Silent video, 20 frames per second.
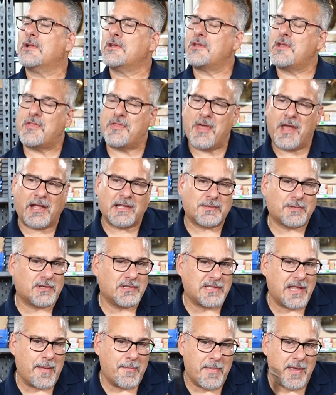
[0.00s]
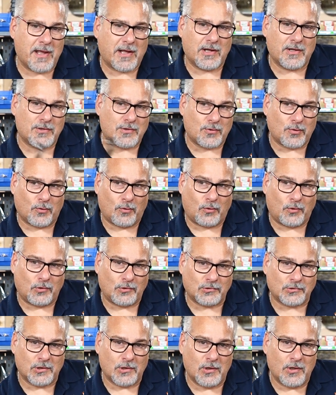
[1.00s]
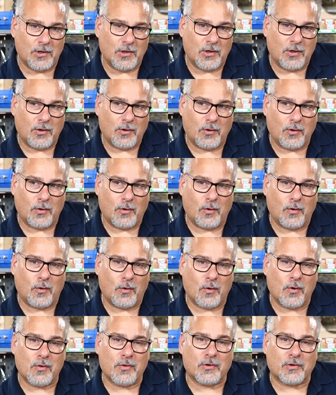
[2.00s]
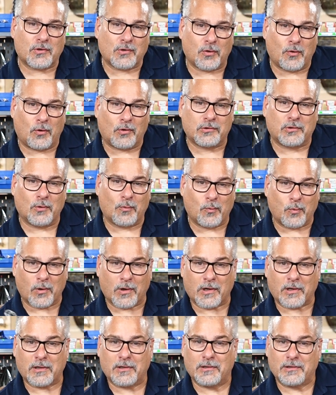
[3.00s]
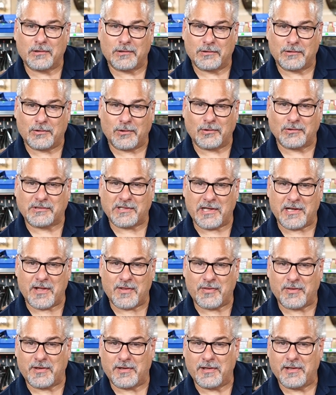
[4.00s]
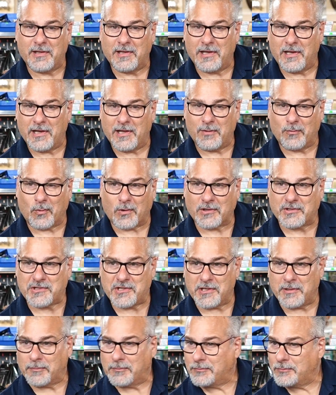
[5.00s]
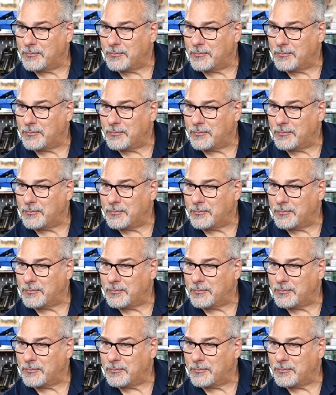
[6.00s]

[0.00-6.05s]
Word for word: Do you think it's because they make good tools or they're told to work, don't say nothing, and work cheap?